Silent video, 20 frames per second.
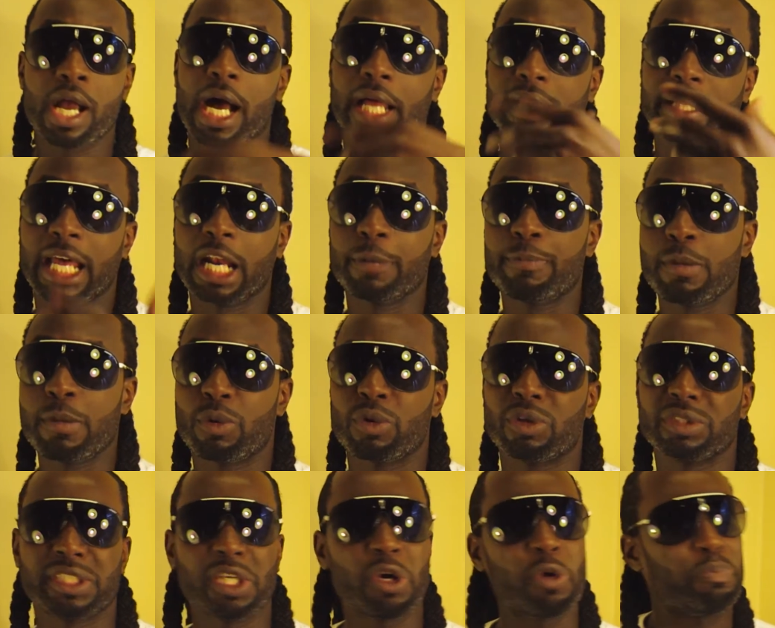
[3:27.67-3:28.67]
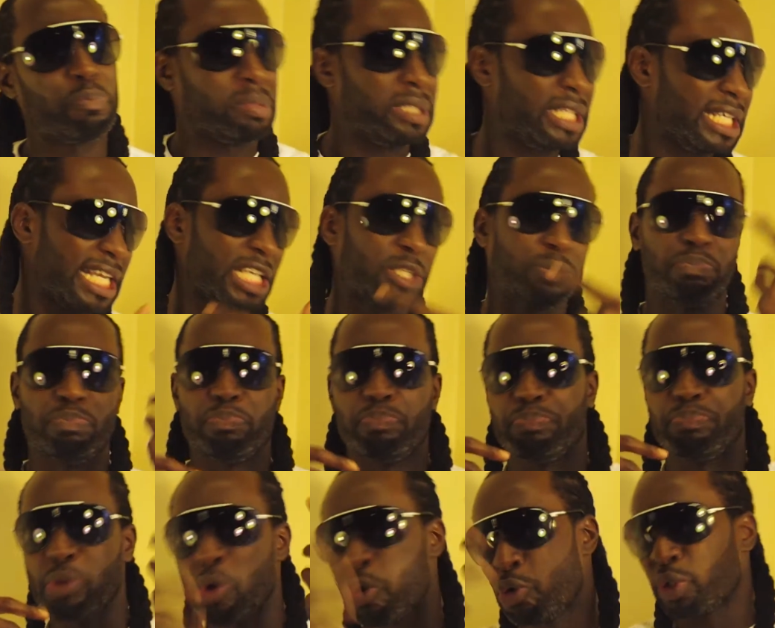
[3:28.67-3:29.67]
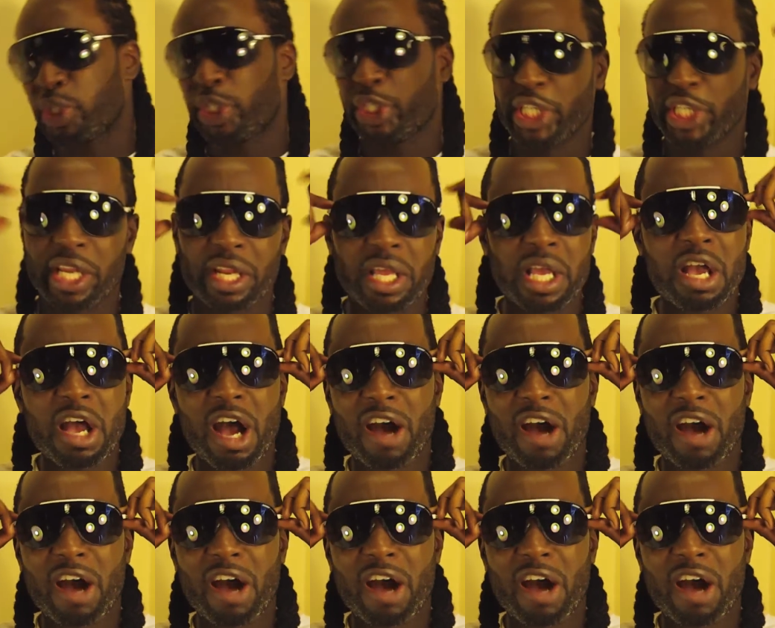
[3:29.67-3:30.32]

a lot of people are going to say, oh, please, that's bullshit.